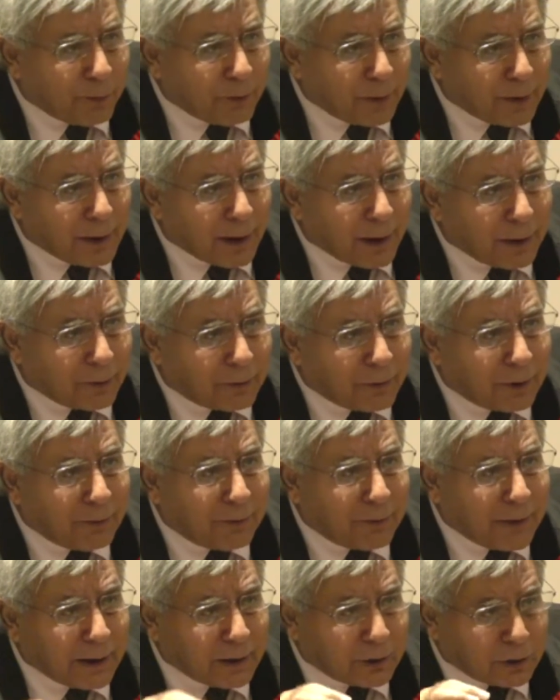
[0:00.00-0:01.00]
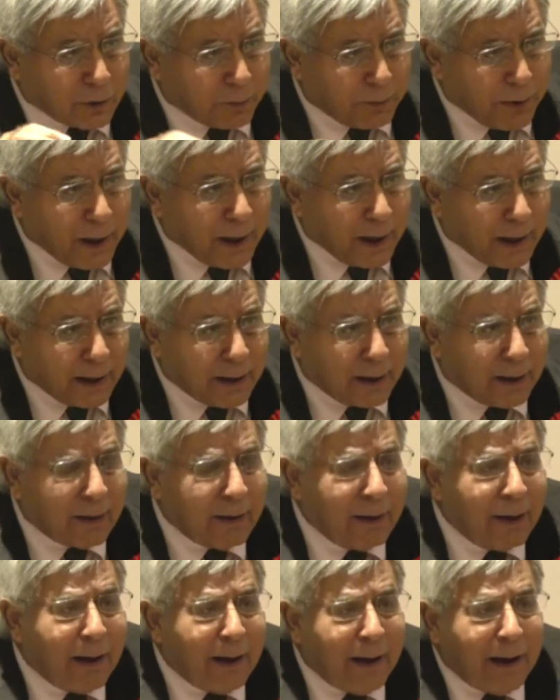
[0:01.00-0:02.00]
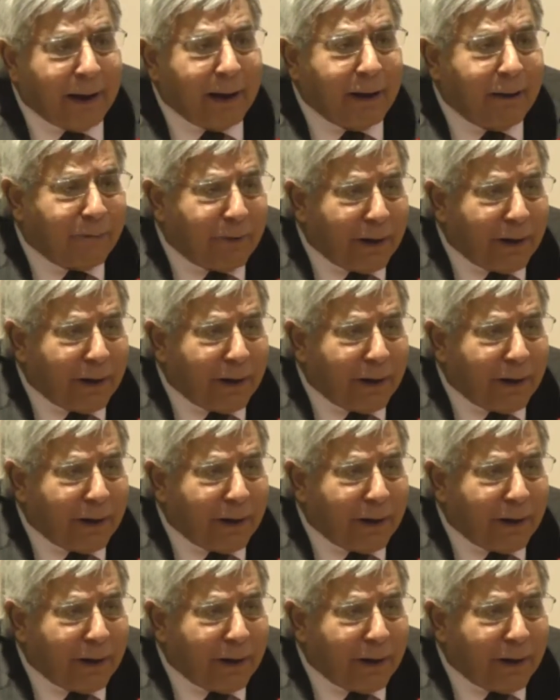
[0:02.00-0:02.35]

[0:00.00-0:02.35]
of the countries like Japan, and in